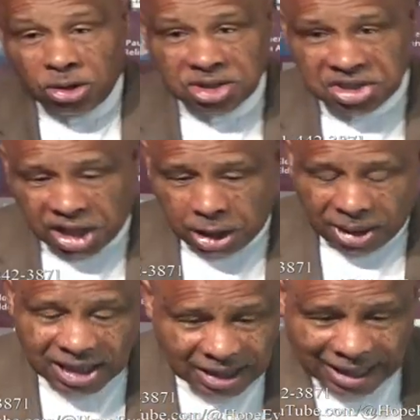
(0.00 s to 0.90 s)
his name.
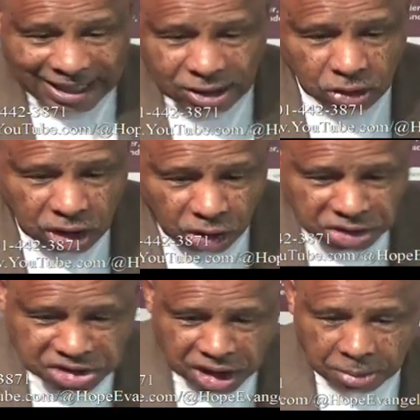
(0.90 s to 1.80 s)
I ain't gonna call
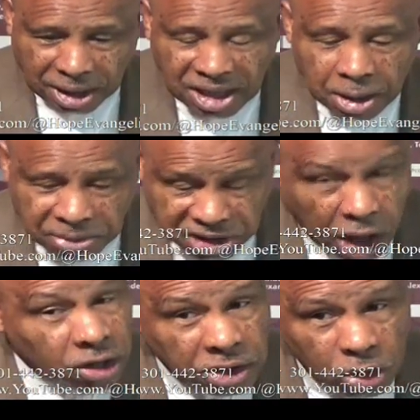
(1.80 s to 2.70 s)
his name. But
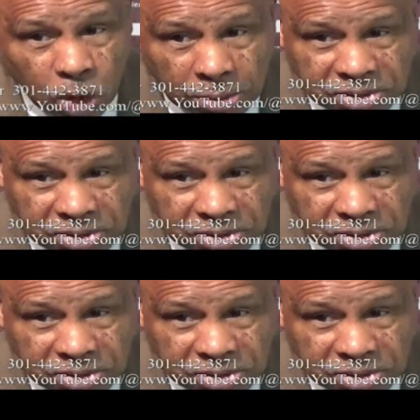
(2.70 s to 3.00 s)
y'all know who I'm